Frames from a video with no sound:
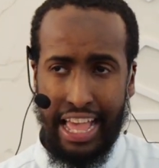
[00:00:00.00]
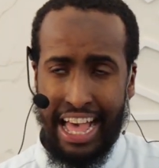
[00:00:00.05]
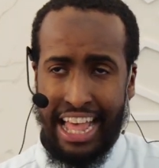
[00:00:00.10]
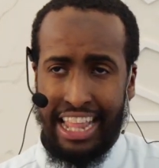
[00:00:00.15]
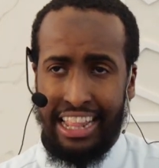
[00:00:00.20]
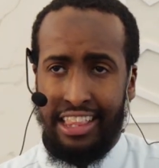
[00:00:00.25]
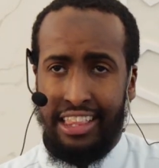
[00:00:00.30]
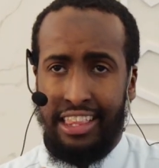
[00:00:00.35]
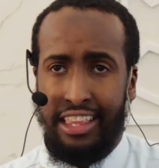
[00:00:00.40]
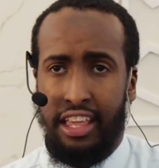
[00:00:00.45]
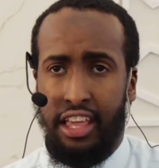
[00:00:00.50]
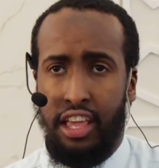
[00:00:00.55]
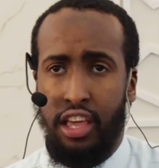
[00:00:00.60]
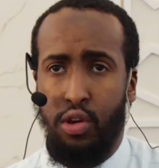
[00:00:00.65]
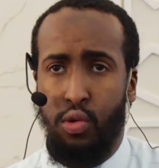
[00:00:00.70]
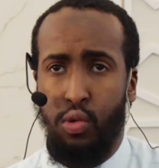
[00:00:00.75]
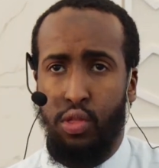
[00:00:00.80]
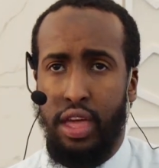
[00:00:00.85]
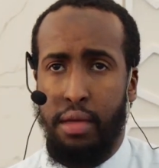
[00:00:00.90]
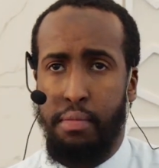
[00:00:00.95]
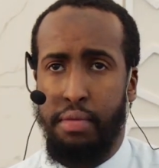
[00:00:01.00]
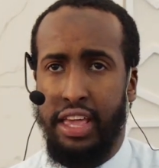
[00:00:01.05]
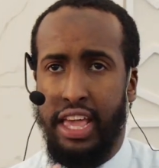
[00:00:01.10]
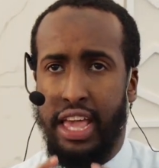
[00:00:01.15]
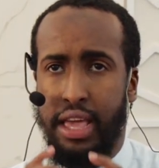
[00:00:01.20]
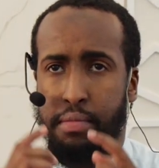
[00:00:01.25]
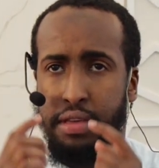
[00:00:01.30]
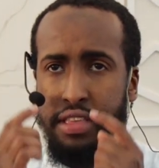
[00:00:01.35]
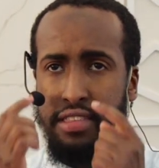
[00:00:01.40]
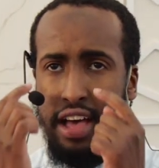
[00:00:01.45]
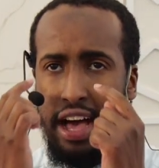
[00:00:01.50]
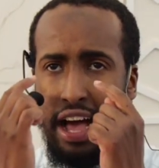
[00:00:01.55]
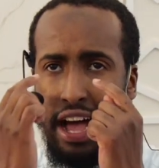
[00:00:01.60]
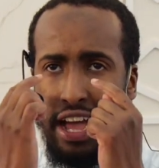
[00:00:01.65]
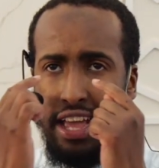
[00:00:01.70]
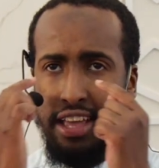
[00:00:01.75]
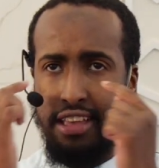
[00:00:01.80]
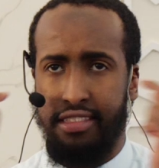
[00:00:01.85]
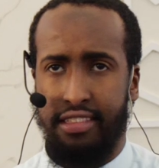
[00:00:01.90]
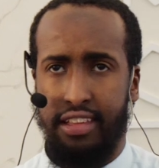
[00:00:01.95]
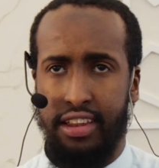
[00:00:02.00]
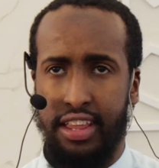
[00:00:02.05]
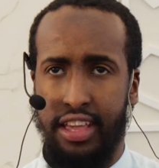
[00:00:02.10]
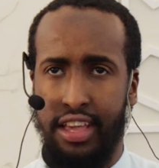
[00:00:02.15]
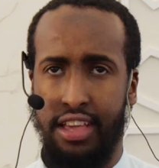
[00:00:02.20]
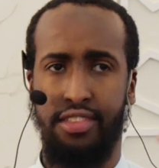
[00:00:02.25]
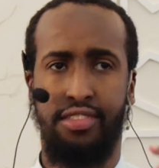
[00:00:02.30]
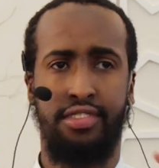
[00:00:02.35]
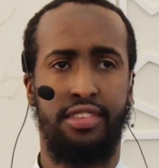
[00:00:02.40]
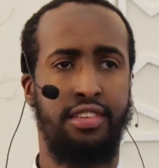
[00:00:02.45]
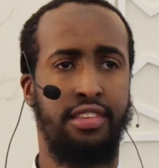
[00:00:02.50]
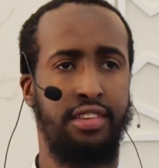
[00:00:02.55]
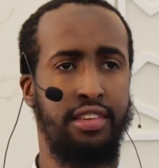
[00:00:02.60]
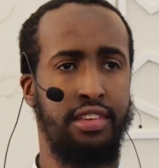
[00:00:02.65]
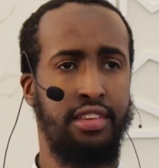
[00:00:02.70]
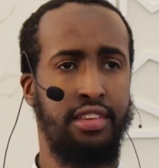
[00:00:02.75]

Until they became his eyes and ears.